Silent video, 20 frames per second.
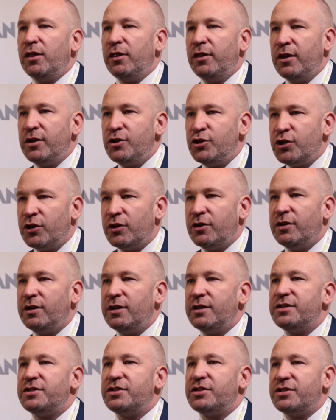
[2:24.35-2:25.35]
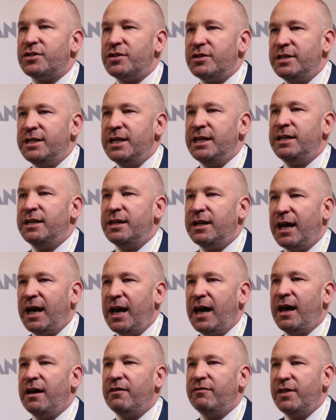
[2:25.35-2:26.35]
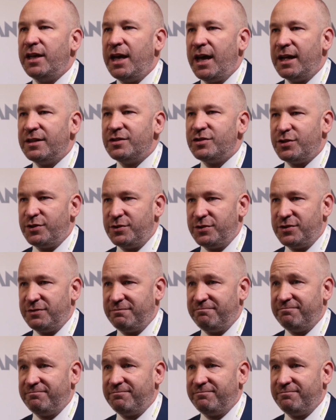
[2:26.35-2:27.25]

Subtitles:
the journalists didn't have the answers.